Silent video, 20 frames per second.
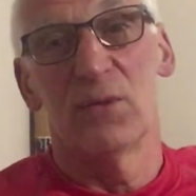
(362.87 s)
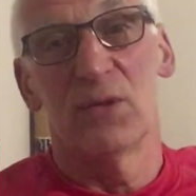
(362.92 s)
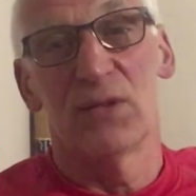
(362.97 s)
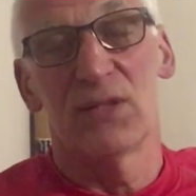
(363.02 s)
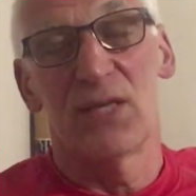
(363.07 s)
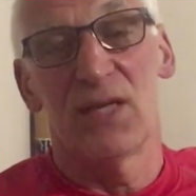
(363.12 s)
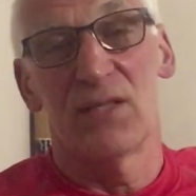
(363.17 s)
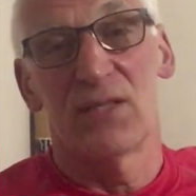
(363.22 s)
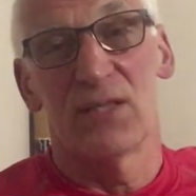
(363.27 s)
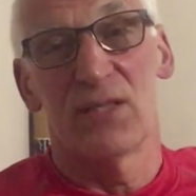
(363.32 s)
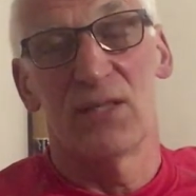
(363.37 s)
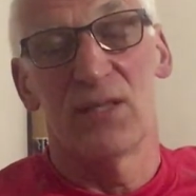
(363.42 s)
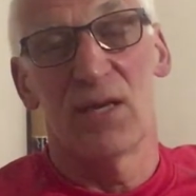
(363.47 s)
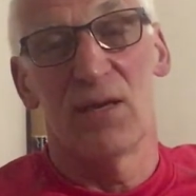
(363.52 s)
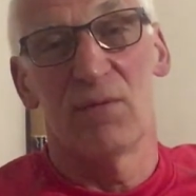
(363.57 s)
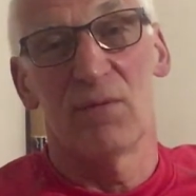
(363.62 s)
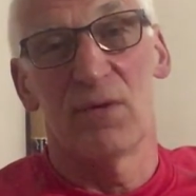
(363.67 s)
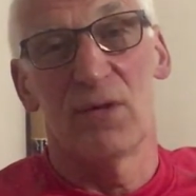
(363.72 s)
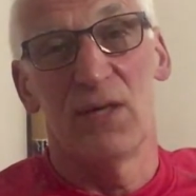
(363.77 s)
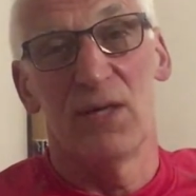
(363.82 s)
were tensing
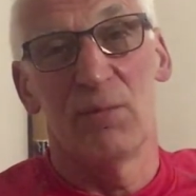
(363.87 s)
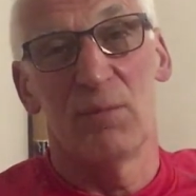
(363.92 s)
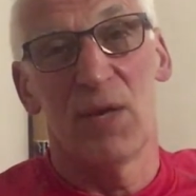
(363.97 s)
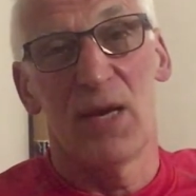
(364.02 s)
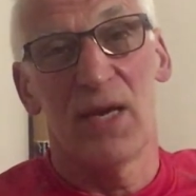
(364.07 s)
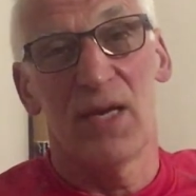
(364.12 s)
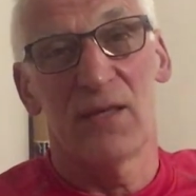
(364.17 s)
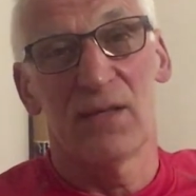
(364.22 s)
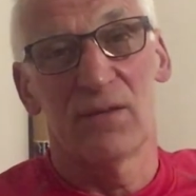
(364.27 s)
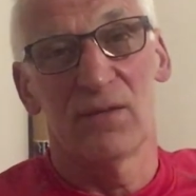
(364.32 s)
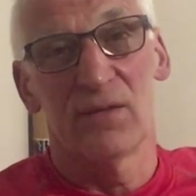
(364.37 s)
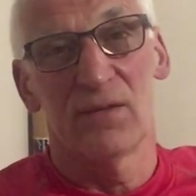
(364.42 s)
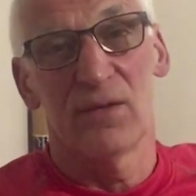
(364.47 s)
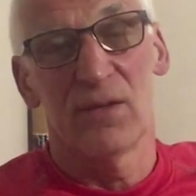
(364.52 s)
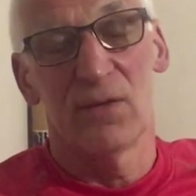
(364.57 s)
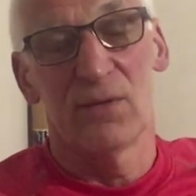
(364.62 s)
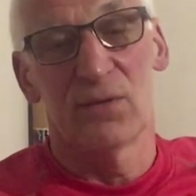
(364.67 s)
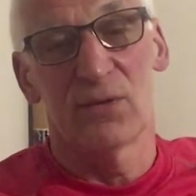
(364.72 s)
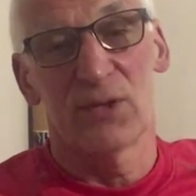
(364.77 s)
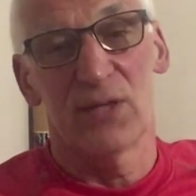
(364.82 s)
up really bad and
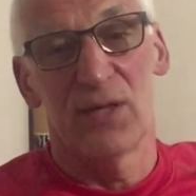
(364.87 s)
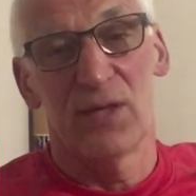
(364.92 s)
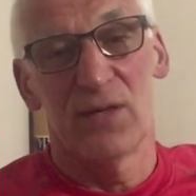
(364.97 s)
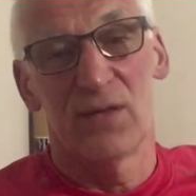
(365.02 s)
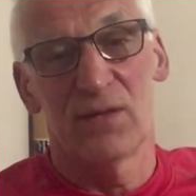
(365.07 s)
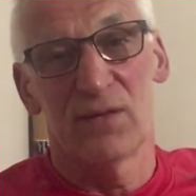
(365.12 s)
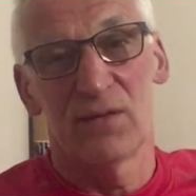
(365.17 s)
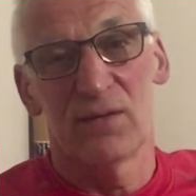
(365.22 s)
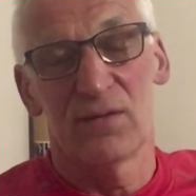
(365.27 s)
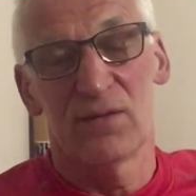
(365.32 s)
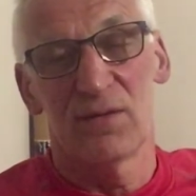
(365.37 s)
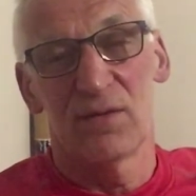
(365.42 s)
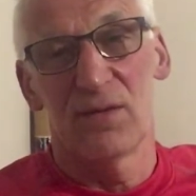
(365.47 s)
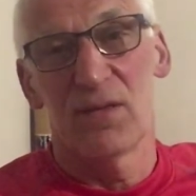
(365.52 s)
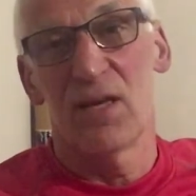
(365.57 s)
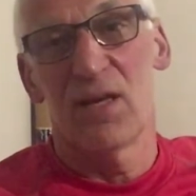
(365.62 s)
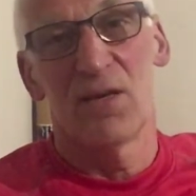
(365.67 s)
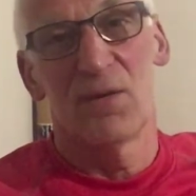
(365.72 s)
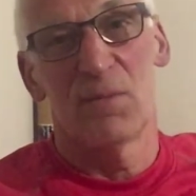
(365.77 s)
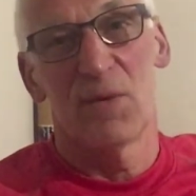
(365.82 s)
I was getting
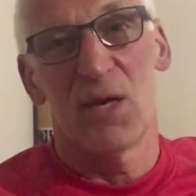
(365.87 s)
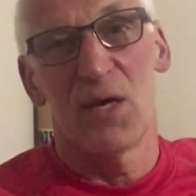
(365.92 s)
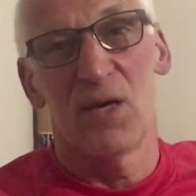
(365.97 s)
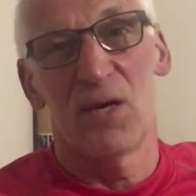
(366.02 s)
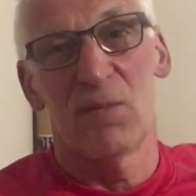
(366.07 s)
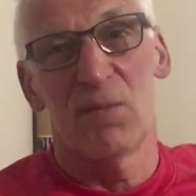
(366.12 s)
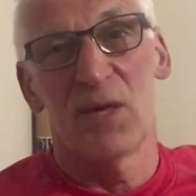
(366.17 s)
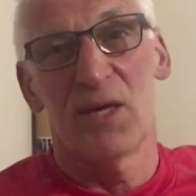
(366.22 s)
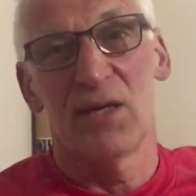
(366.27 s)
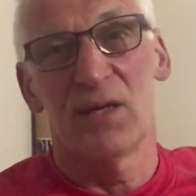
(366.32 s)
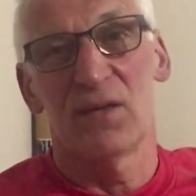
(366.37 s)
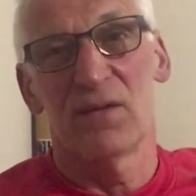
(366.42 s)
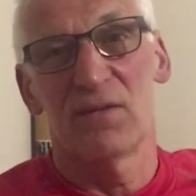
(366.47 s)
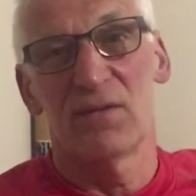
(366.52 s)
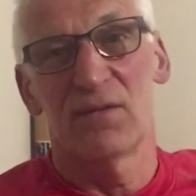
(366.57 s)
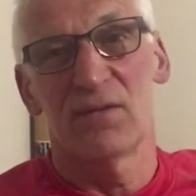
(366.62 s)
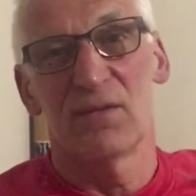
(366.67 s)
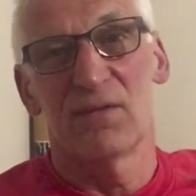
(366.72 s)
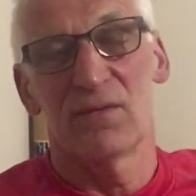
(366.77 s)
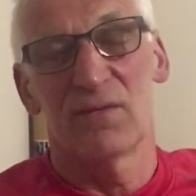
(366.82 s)
um, arm ache
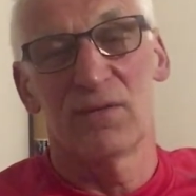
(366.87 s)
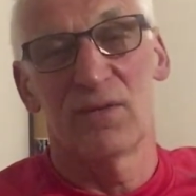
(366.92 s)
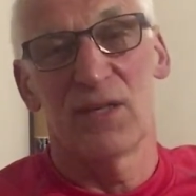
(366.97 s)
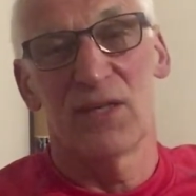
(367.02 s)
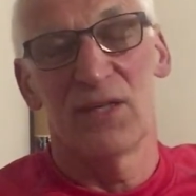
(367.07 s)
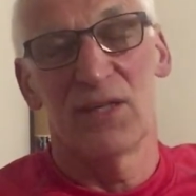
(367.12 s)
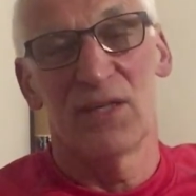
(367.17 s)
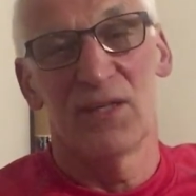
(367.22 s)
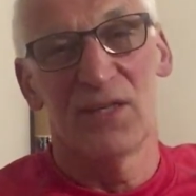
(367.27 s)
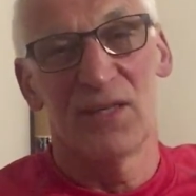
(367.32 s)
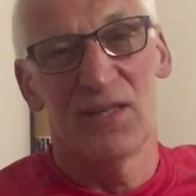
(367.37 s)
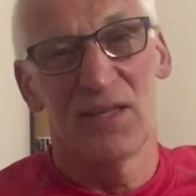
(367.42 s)
fairly